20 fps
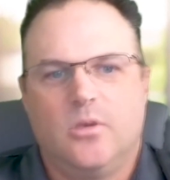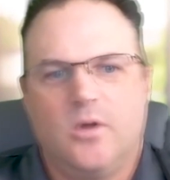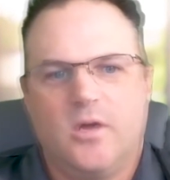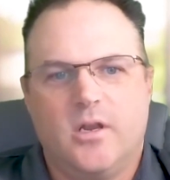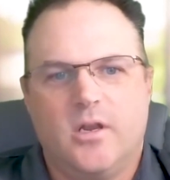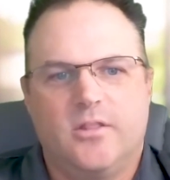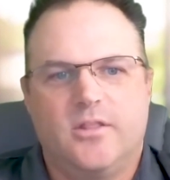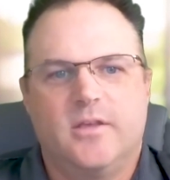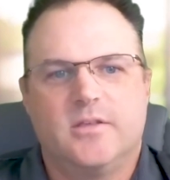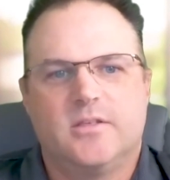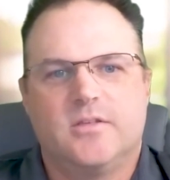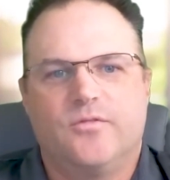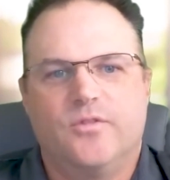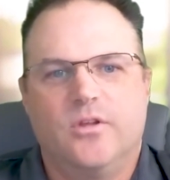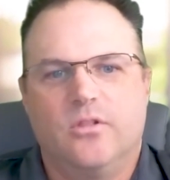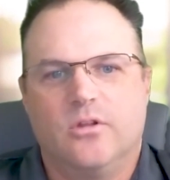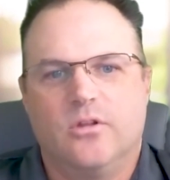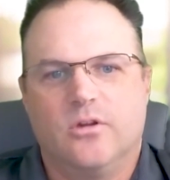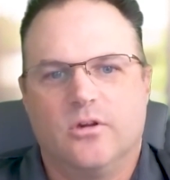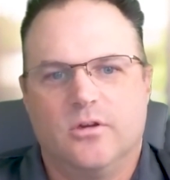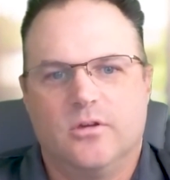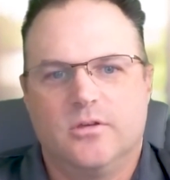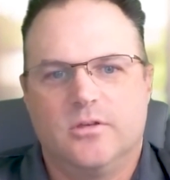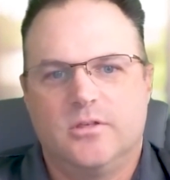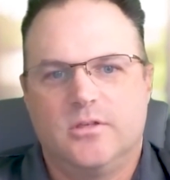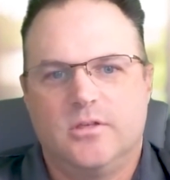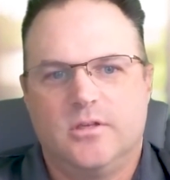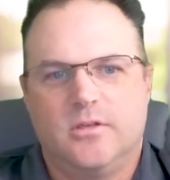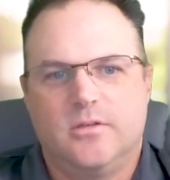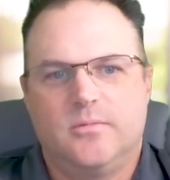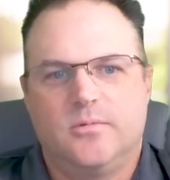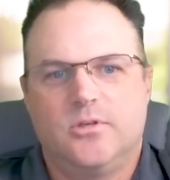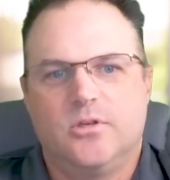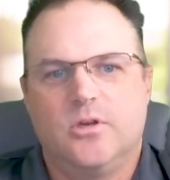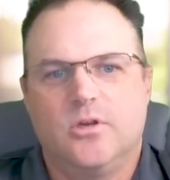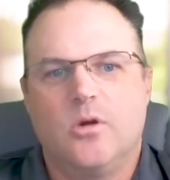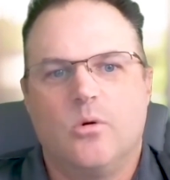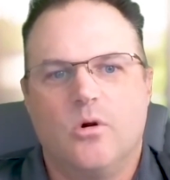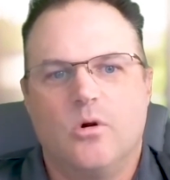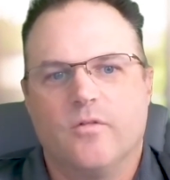What kind of things have we learned to
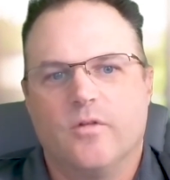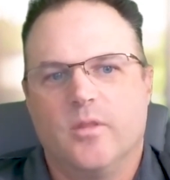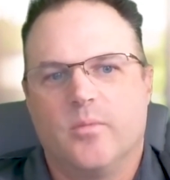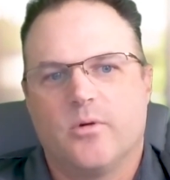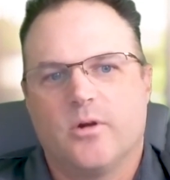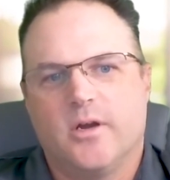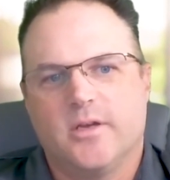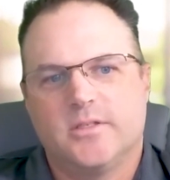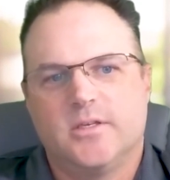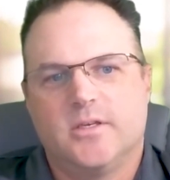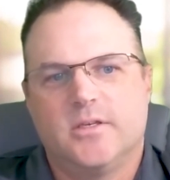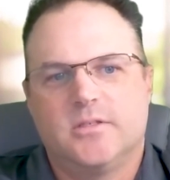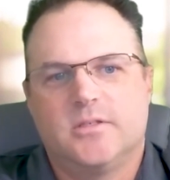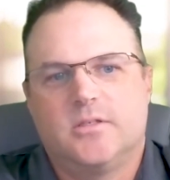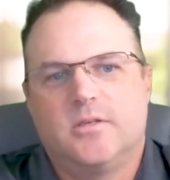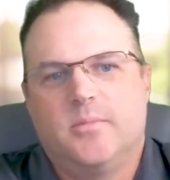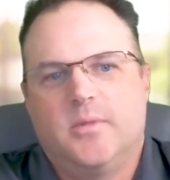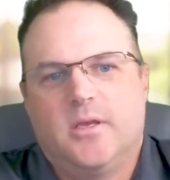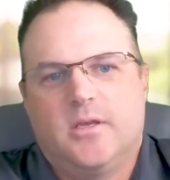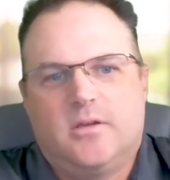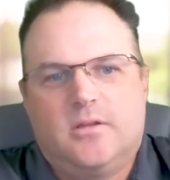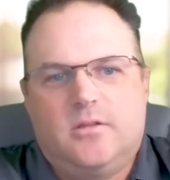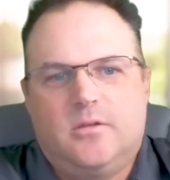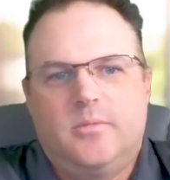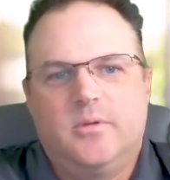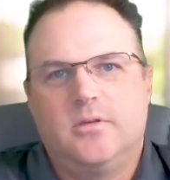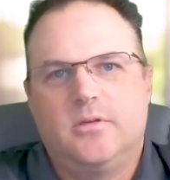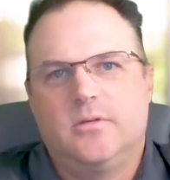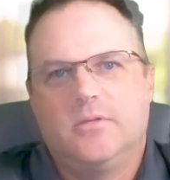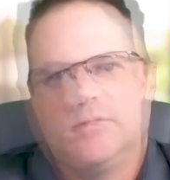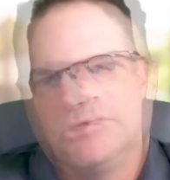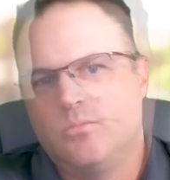go over the process to make it a little bit